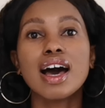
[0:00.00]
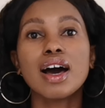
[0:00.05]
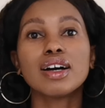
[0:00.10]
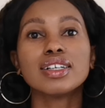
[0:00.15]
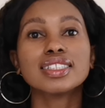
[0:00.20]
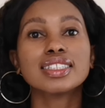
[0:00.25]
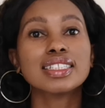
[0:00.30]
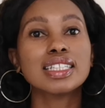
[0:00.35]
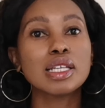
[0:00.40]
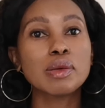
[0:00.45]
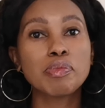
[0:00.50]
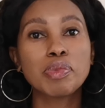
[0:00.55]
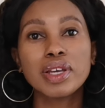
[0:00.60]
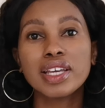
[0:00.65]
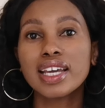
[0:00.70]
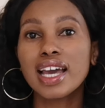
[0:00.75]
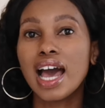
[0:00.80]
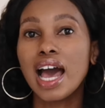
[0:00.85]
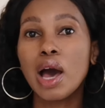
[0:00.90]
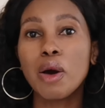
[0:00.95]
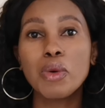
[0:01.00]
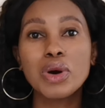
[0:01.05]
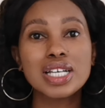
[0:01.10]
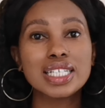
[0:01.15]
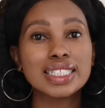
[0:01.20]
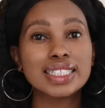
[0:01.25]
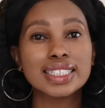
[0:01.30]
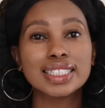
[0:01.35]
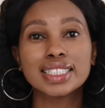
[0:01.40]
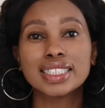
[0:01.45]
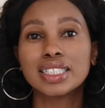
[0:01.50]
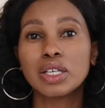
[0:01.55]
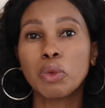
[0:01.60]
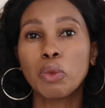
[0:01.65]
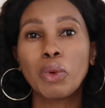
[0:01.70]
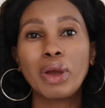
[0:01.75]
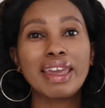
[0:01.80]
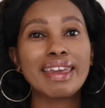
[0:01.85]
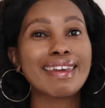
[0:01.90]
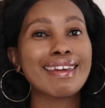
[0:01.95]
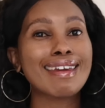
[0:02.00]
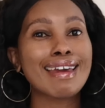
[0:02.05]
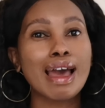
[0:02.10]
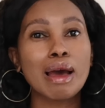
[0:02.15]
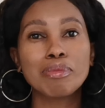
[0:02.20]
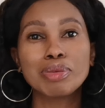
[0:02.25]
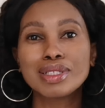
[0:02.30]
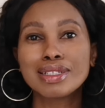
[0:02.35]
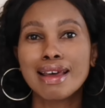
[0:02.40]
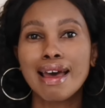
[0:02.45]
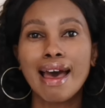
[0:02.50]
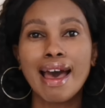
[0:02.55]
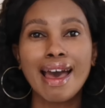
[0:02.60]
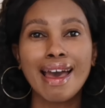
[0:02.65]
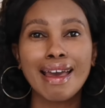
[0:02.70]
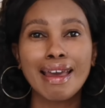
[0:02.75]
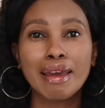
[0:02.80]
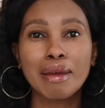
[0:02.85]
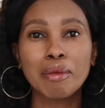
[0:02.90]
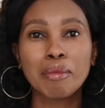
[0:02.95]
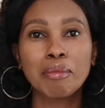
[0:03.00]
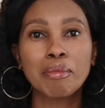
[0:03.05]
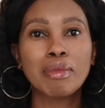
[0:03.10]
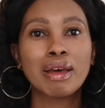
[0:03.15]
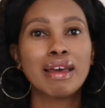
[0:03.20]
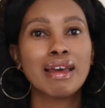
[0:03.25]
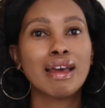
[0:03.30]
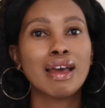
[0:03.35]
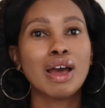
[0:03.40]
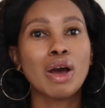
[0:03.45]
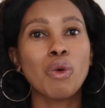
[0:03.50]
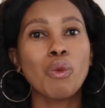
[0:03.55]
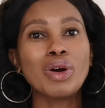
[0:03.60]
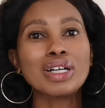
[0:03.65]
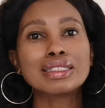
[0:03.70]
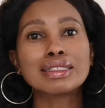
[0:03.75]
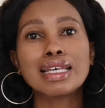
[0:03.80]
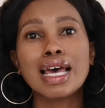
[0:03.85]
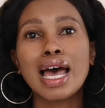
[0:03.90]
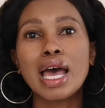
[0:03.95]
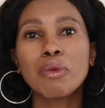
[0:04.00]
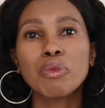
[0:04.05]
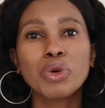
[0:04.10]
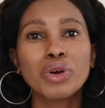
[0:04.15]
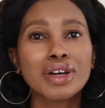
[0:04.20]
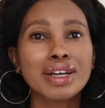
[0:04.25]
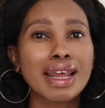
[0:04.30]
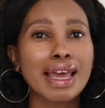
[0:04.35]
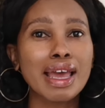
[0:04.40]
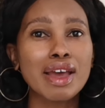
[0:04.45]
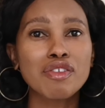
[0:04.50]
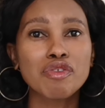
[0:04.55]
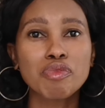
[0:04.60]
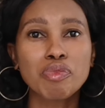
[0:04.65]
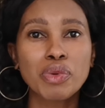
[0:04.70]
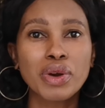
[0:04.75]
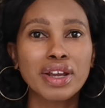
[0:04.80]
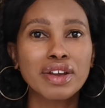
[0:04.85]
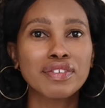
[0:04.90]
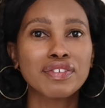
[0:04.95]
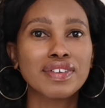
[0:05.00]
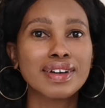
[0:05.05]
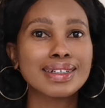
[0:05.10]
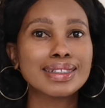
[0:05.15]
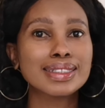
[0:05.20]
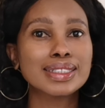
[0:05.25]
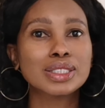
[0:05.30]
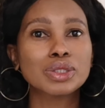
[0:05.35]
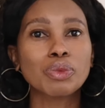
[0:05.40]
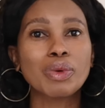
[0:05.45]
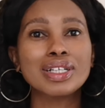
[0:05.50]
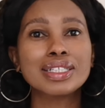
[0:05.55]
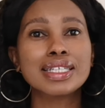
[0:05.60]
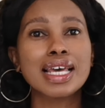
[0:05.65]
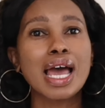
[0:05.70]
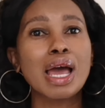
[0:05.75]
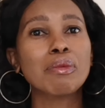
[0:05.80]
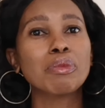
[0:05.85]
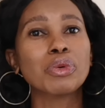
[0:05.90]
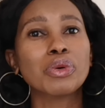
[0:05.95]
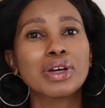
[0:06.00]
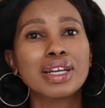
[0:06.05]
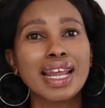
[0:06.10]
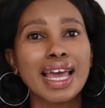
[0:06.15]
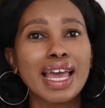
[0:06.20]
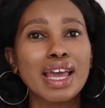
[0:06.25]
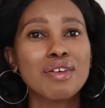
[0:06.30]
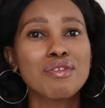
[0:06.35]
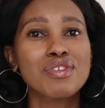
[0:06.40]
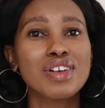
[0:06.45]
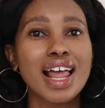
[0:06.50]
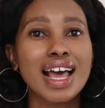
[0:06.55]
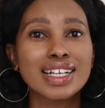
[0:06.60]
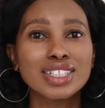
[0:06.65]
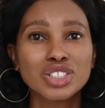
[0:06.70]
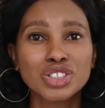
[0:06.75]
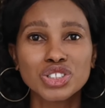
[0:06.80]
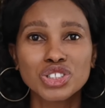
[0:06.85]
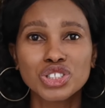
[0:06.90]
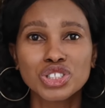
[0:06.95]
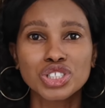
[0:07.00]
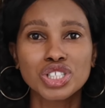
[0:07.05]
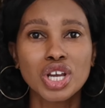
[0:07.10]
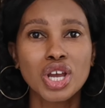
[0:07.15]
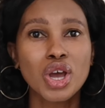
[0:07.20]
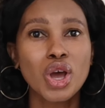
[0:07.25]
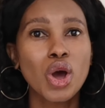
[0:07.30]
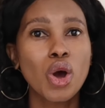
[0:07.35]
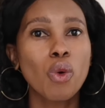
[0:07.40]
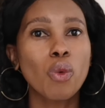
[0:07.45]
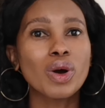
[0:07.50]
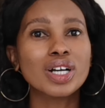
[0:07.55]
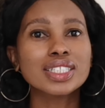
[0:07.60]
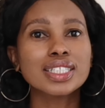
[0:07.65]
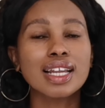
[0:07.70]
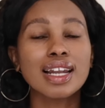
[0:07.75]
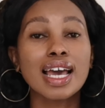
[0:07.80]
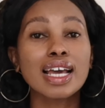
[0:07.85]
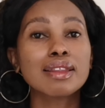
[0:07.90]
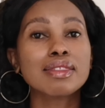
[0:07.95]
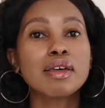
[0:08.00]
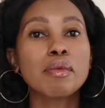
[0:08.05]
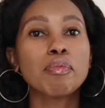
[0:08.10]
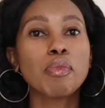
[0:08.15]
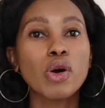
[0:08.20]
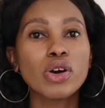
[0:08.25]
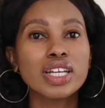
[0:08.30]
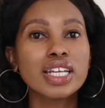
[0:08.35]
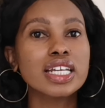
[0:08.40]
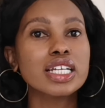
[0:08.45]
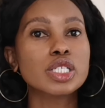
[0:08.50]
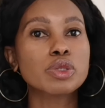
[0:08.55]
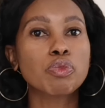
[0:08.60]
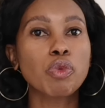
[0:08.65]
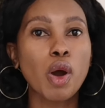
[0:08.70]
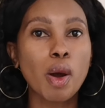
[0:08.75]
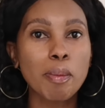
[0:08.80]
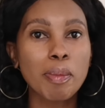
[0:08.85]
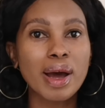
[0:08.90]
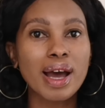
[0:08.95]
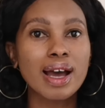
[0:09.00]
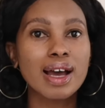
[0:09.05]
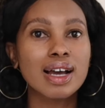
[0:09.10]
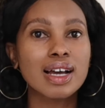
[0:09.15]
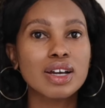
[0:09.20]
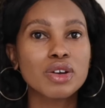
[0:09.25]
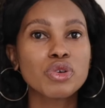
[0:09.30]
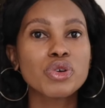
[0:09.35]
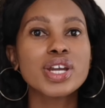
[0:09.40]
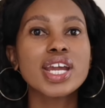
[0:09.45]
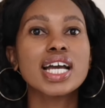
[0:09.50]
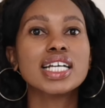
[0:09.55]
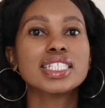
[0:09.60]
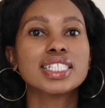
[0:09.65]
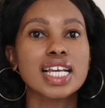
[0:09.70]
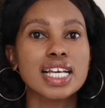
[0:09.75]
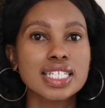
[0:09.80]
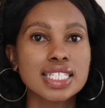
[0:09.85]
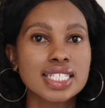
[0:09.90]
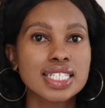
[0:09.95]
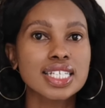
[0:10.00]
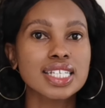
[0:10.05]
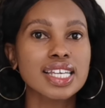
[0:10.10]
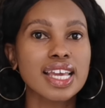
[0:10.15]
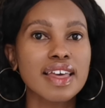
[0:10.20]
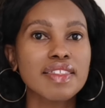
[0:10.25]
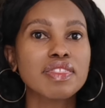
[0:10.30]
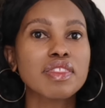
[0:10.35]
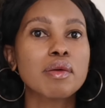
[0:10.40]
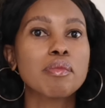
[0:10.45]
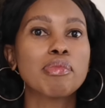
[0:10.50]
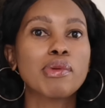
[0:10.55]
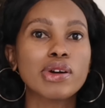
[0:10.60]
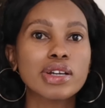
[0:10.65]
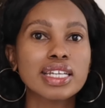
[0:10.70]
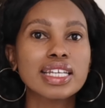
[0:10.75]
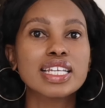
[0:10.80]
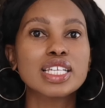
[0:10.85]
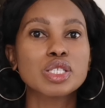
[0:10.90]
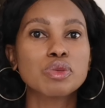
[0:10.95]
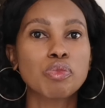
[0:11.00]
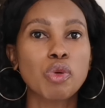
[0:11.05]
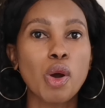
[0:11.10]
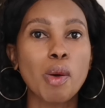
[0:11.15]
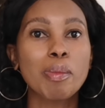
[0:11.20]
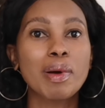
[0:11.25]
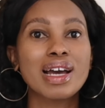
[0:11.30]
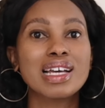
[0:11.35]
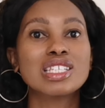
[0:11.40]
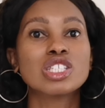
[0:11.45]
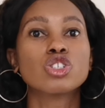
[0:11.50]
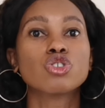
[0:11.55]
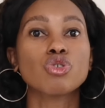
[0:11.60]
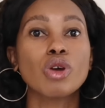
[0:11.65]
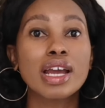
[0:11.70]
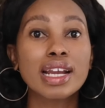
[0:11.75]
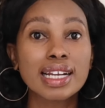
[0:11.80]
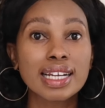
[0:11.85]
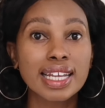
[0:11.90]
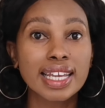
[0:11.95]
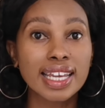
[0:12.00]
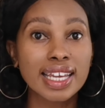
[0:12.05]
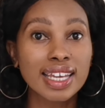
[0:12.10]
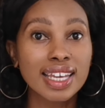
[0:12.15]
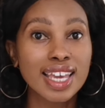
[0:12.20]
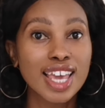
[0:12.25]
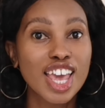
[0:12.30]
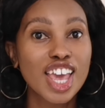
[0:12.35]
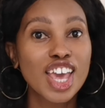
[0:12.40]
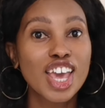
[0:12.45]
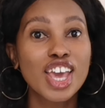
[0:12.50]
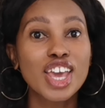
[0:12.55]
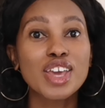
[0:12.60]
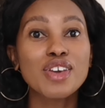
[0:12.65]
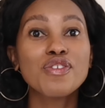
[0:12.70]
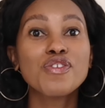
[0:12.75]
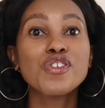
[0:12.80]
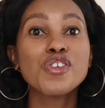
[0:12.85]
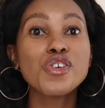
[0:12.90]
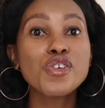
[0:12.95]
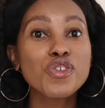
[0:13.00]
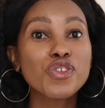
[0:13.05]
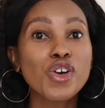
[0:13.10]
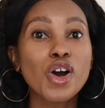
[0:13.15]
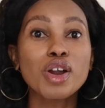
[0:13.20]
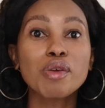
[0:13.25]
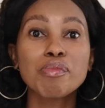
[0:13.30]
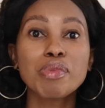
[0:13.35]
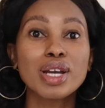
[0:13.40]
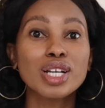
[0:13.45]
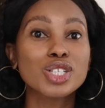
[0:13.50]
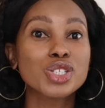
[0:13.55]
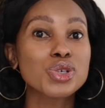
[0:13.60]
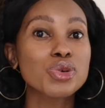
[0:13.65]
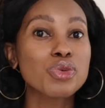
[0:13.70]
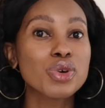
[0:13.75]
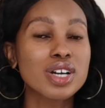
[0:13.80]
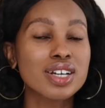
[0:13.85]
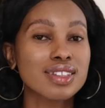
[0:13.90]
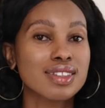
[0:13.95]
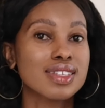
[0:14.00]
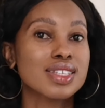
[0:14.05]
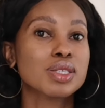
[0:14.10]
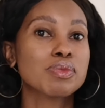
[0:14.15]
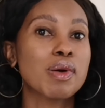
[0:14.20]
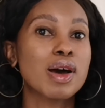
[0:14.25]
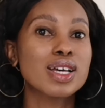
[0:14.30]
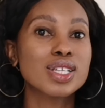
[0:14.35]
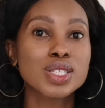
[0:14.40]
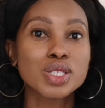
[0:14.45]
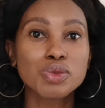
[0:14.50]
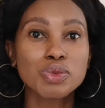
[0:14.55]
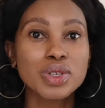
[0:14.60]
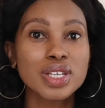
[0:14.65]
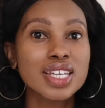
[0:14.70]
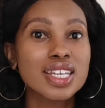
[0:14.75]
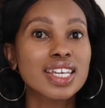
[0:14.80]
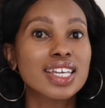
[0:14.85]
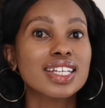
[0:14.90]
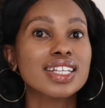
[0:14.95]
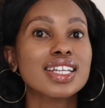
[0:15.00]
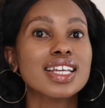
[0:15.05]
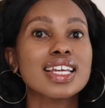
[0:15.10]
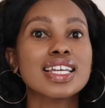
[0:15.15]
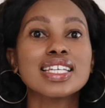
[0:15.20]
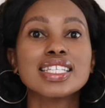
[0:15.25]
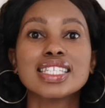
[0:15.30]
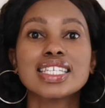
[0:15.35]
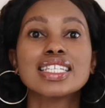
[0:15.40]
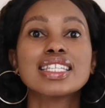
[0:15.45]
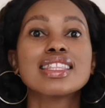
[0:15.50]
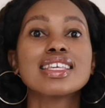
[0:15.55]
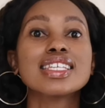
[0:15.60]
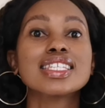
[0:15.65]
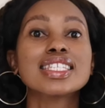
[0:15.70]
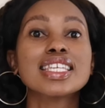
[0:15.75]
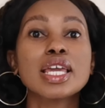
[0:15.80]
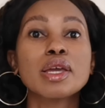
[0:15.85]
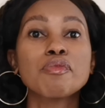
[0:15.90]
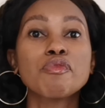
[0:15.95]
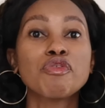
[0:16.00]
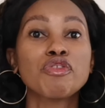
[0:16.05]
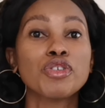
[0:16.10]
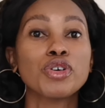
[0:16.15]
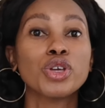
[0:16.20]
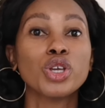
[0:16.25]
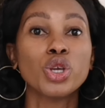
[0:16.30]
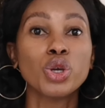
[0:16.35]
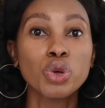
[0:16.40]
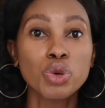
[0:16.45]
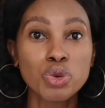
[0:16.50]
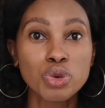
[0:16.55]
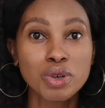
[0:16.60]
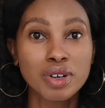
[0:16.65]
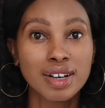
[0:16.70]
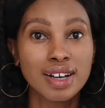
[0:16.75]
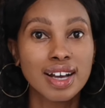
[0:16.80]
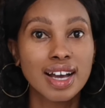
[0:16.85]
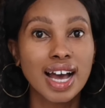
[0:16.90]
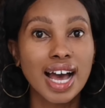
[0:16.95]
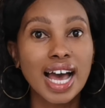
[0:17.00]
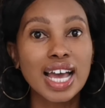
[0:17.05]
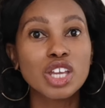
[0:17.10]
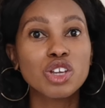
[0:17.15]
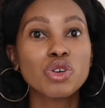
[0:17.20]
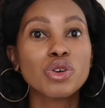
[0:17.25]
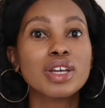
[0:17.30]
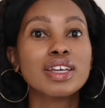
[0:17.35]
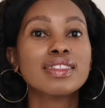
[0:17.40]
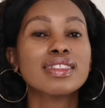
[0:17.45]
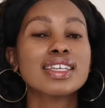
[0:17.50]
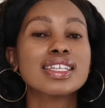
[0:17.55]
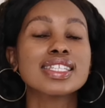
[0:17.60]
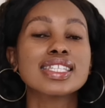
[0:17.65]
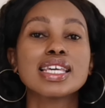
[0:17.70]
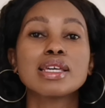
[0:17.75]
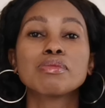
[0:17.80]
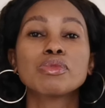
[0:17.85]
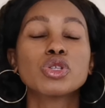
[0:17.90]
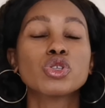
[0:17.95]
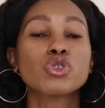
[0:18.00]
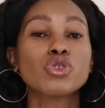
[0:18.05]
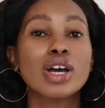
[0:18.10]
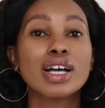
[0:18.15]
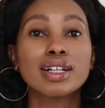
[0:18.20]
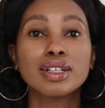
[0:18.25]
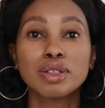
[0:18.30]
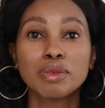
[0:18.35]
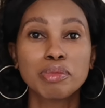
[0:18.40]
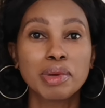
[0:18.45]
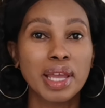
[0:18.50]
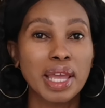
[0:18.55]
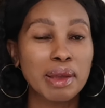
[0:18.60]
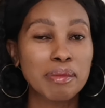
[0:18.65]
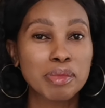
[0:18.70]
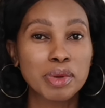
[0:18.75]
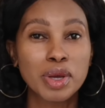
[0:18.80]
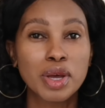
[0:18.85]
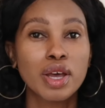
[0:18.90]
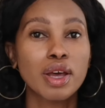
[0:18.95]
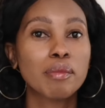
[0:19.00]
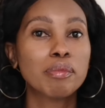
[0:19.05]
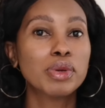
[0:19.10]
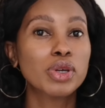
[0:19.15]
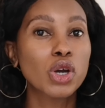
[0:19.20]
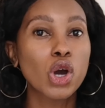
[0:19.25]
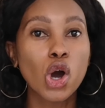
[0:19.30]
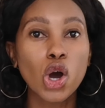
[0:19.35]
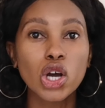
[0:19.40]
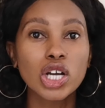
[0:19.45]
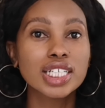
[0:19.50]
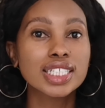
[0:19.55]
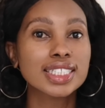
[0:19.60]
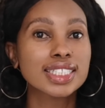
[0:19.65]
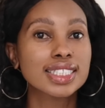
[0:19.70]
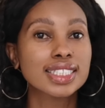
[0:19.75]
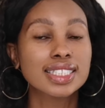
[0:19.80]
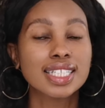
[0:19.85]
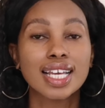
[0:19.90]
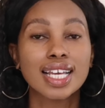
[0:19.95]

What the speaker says: Sleeping hours, waking up time, what time we're gonna have breakfast, what time we're gonna have lunch. Like the body is proper readjusting and the body is proper struggling. If you've gone back to work this past week, is it the same for you? Are you in the same struggle, babe? Because